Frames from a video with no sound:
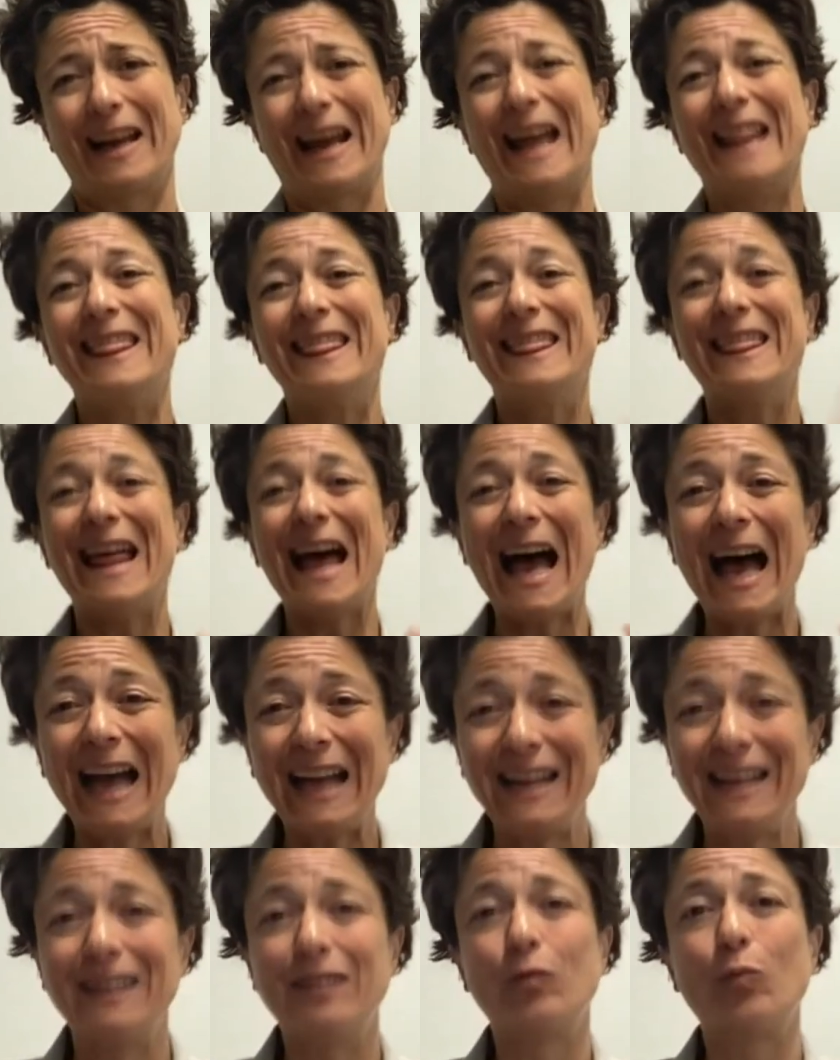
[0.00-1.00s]
And that
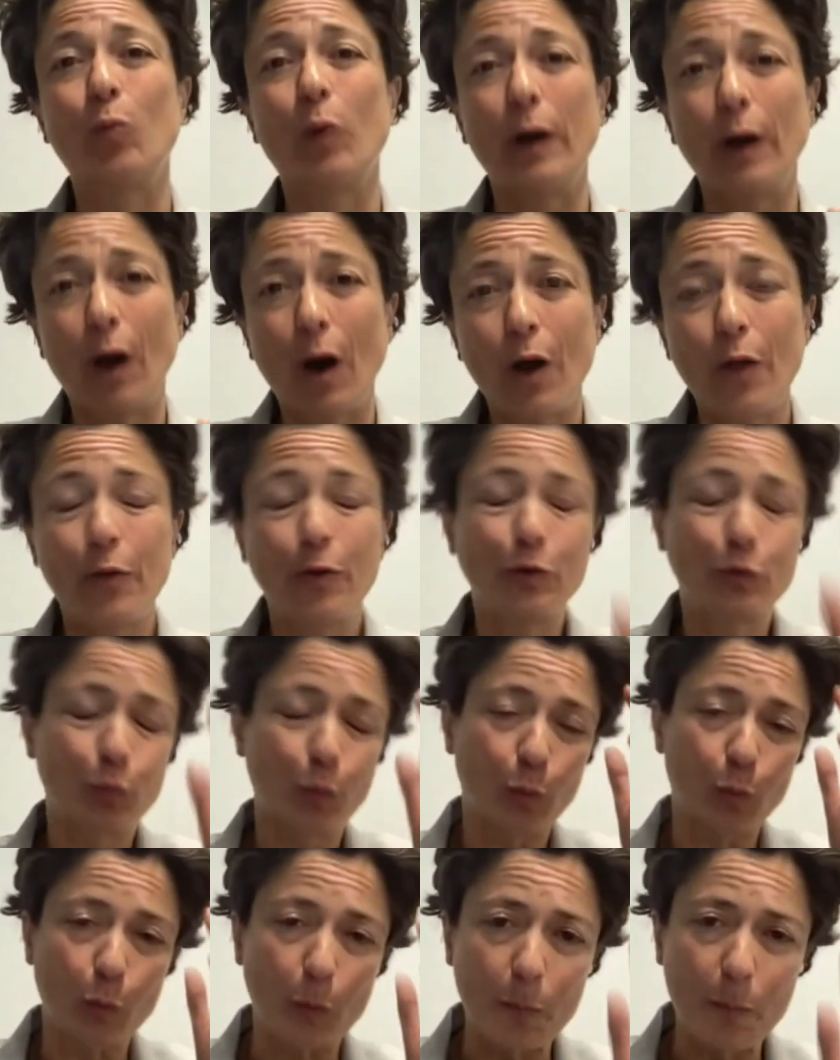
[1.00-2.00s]
is what others will
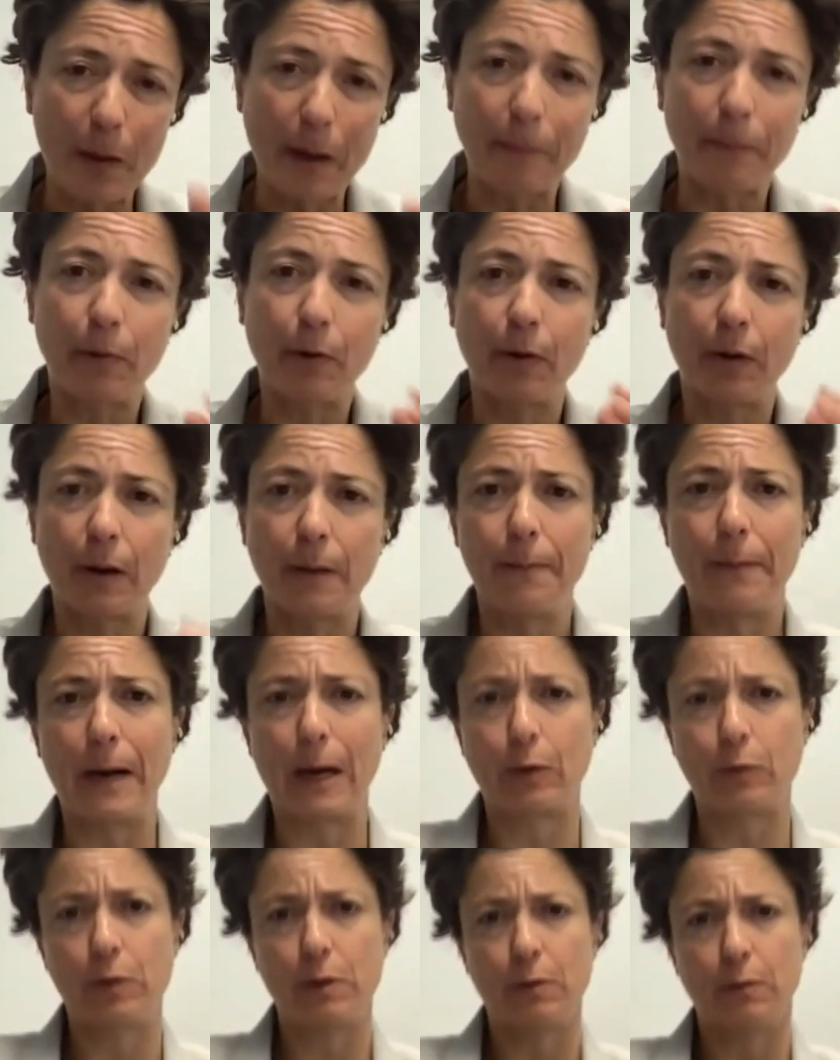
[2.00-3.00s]
remember
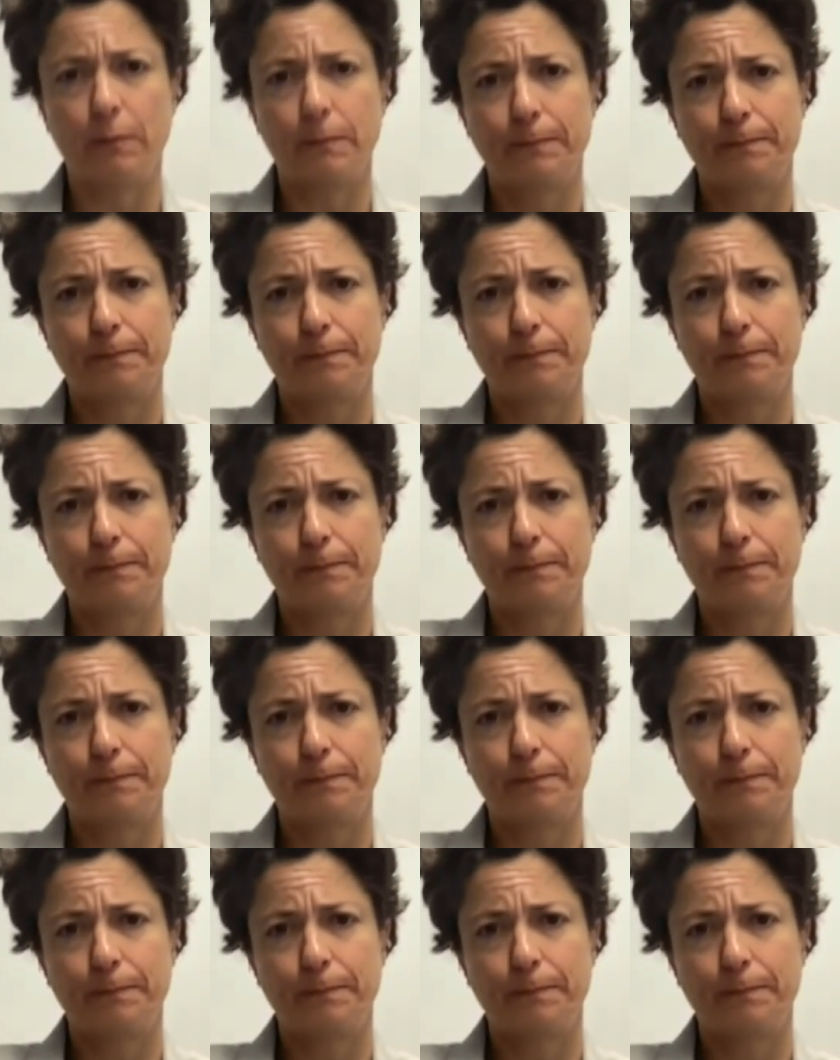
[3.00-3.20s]
about you.